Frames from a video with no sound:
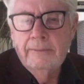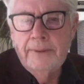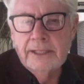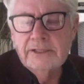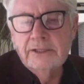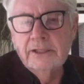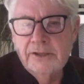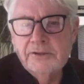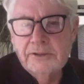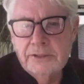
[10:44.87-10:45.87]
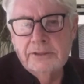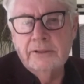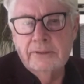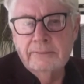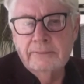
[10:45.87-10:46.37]
but to listen to
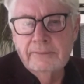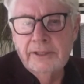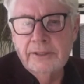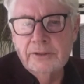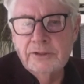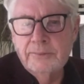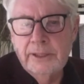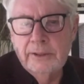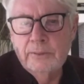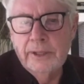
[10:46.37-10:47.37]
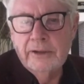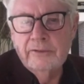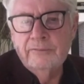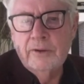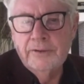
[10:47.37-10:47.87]
them, to be aware
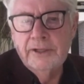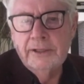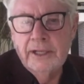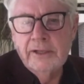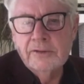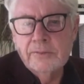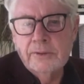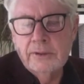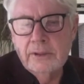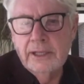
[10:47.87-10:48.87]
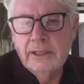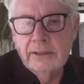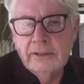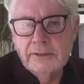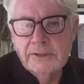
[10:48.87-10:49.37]
of what their needs were
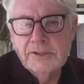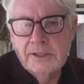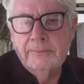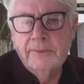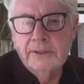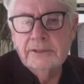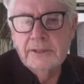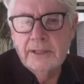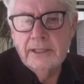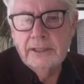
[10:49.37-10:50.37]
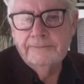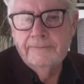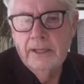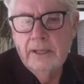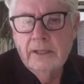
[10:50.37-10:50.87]
and to step into that.
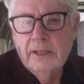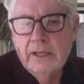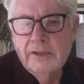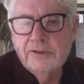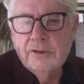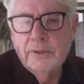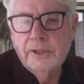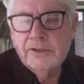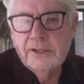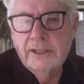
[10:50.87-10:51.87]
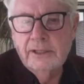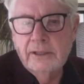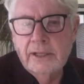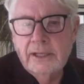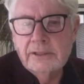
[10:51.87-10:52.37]
And so we're
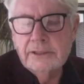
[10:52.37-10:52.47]
seeing that